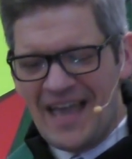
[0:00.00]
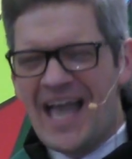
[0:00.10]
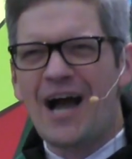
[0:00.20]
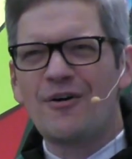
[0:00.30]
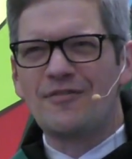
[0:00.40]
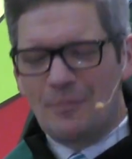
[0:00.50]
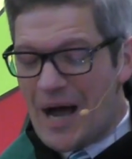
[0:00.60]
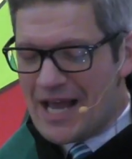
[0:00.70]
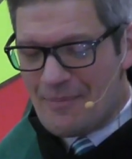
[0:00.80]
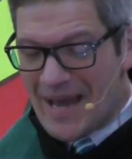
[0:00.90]
However,
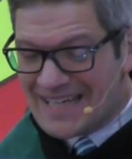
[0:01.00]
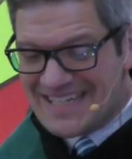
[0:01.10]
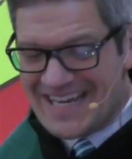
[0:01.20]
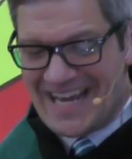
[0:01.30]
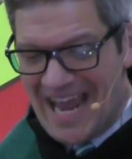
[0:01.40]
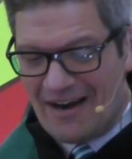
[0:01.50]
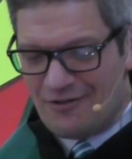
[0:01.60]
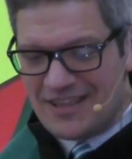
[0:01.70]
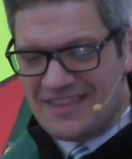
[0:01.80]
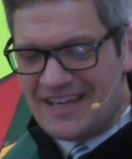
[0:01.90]
by abandoning
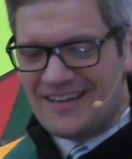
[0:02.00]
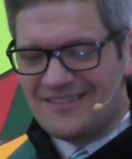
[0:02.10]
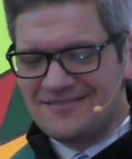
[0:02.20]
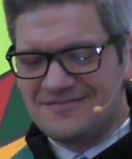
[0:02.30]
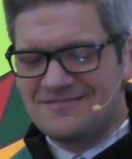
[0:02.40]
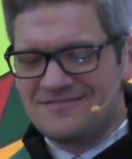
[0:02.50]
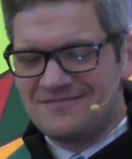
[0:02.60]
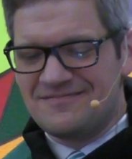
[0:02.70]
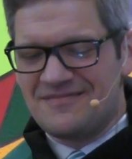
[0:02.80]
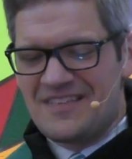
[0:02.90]
everything,
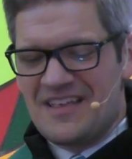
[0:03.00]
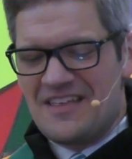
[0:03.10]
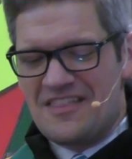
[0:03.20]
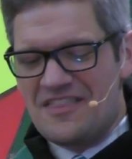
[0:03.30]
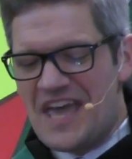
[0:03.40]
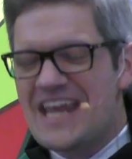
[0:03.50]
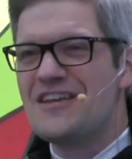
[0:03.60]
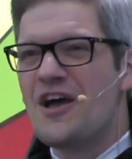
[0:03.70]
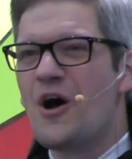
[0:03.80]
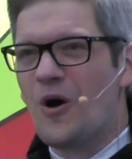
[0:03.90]
they
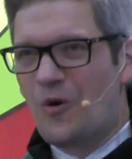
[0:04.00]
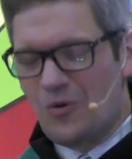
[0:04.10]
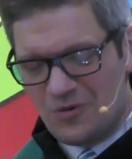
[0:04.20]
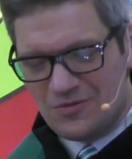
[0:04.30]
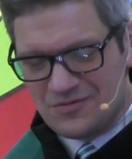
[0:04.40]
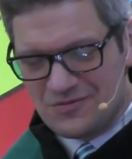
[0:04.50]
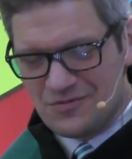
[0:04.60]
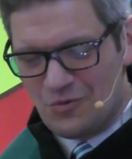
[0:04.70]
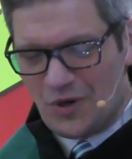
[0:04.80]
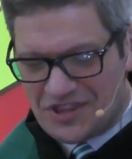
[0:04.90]
know
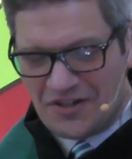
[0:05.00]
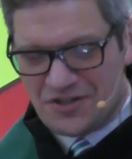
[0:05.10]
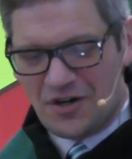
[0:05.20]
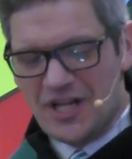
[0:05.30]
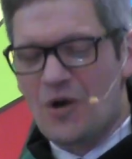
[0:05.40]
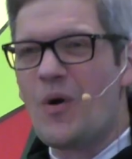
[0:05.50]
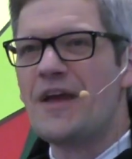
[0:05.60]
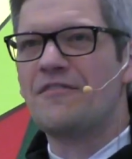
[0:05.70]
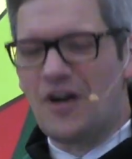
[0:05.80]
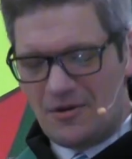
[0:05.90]
what they're turning
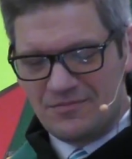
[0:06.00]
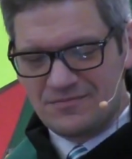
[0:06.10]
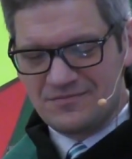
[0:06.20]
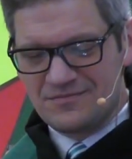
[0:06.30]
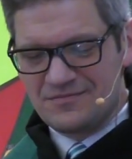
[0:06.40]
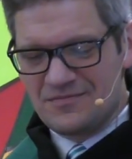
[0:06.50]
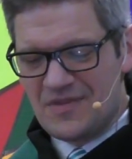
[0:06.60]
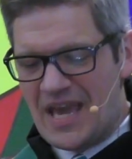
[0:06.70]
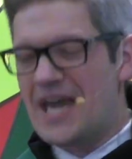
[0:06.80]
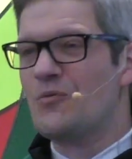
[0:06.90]
away from
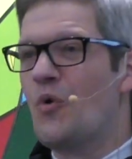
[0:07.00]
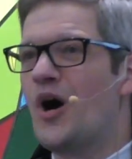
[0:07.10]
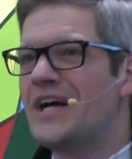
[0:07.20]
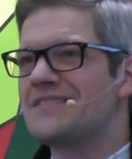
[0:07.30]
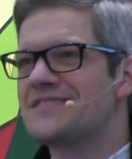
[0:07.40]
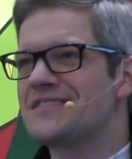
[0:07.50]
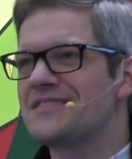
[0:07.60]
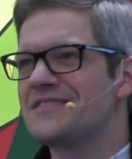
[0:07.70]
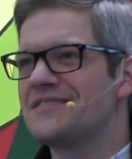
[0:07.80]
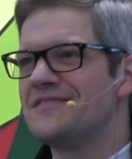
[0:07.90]
and what
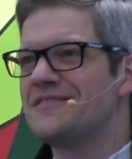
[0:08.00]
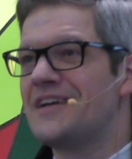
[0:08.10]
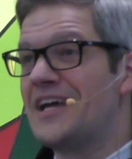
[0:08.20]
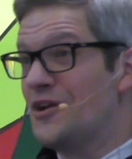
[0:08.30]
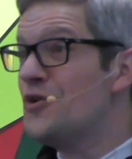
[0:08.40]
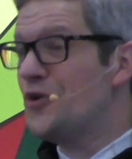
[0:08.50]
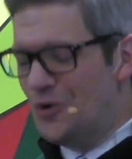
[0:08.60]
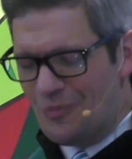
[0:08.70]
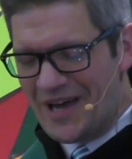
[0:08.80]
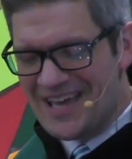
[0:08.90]
and
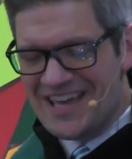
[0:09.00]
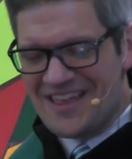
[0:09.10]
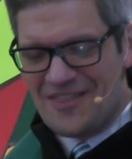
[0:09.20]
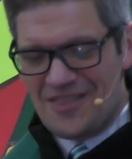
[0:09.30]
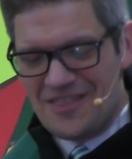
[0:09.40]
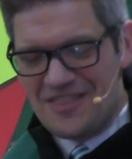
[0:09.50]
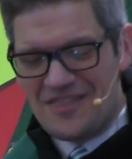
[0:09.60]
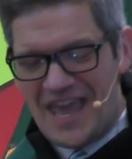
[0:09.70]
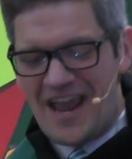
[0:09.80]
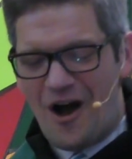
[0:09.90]
whom
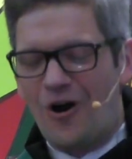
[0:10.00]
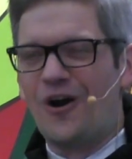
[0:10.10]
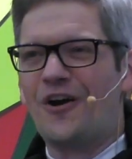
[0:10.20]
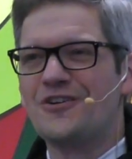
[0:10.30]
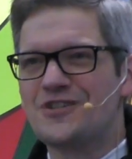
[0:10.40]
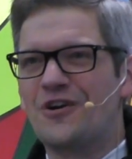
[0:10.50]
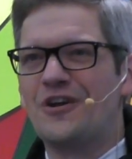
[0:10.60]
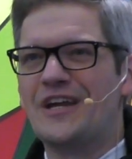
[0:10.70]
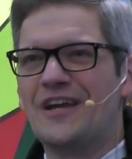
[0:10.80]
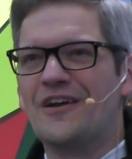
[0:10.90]
they are
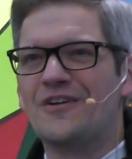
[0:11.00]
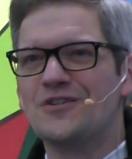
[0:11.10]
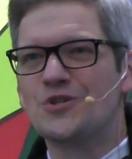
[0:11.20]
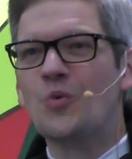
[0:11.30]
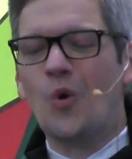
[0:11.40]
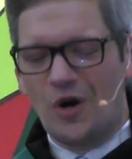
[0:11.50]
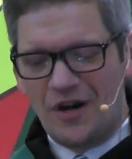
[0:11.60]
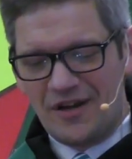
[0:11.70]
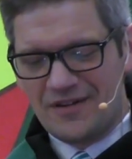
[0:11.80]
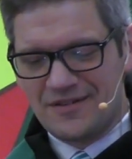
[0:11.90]
turning toward.